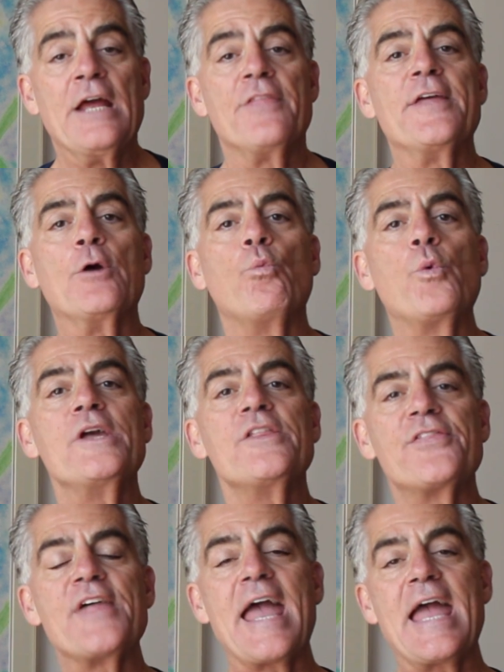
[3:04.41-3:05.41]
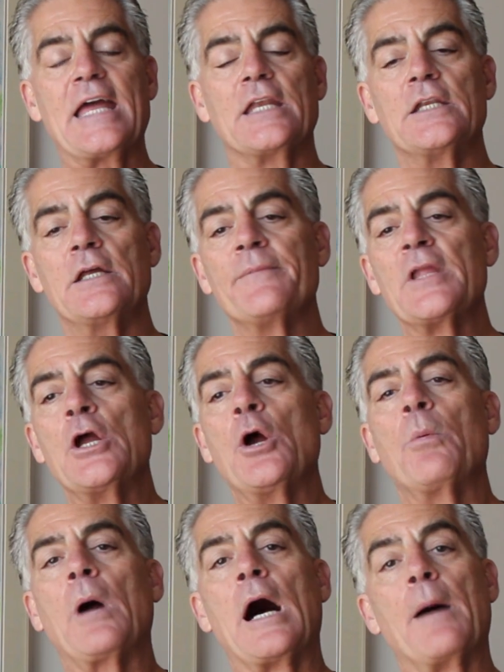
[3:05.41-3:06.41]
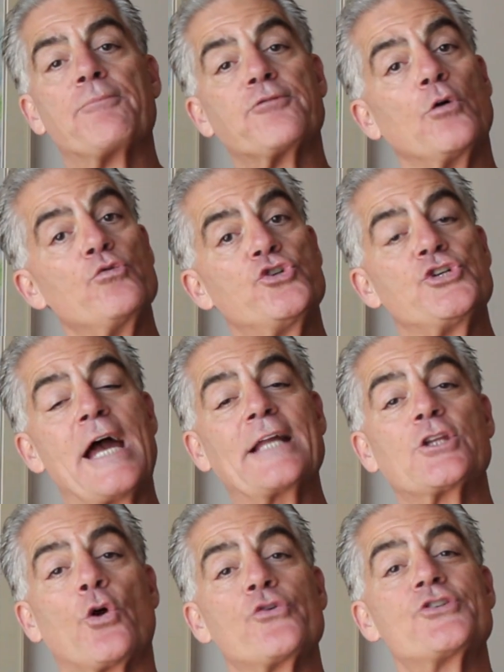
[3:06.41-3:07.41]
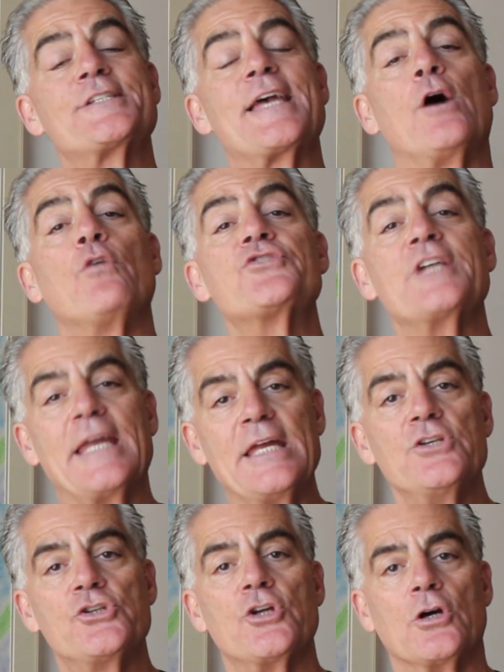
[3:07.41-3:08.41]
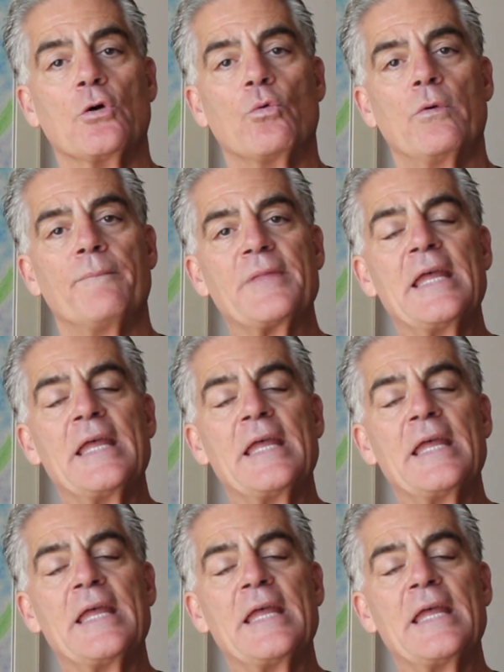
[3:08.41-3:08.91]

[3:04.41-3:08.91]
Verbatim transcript: that we then uh, project ourselves into